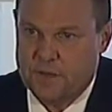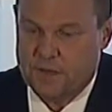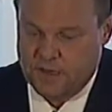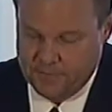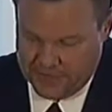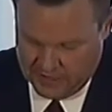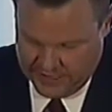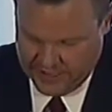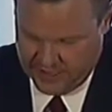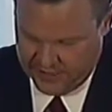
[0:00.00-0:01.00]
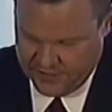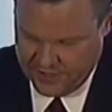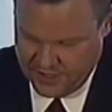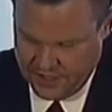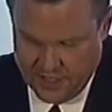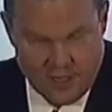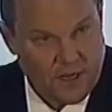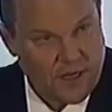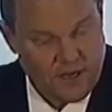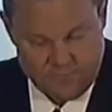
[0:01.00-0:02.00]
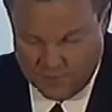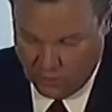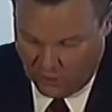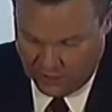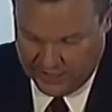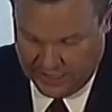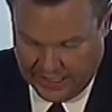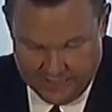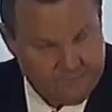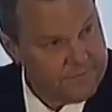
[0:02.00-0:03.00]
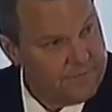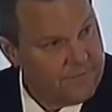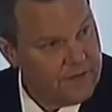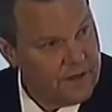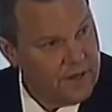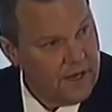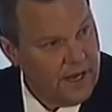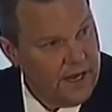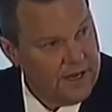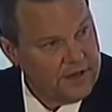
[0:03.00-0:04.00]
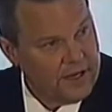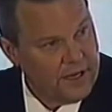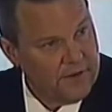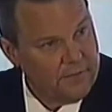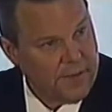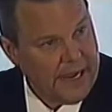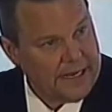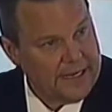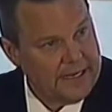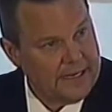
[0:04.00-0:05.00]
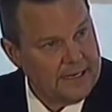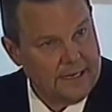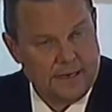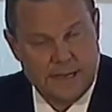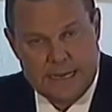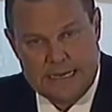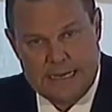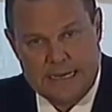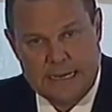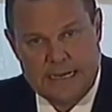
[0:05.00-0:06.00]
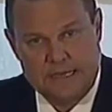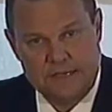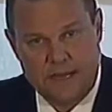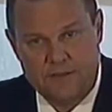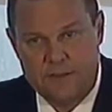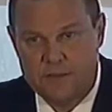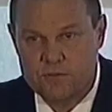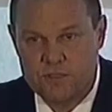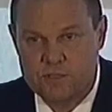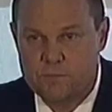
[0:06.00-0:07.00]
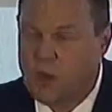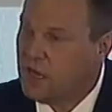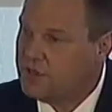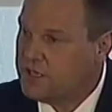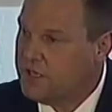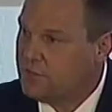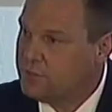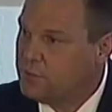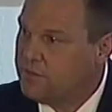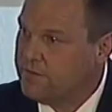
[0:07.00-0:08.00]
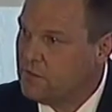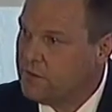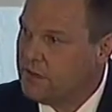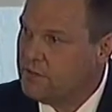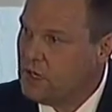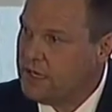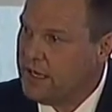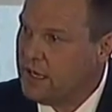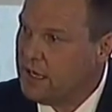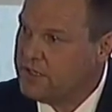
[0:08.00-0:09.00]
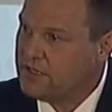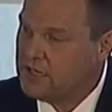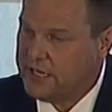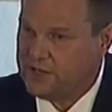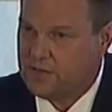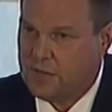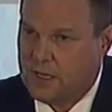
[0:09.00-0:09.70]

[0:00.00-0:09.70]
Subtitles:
and my grandkids, for quality of life. And back in 1997, there was a policy that was put forth in the Montana legislature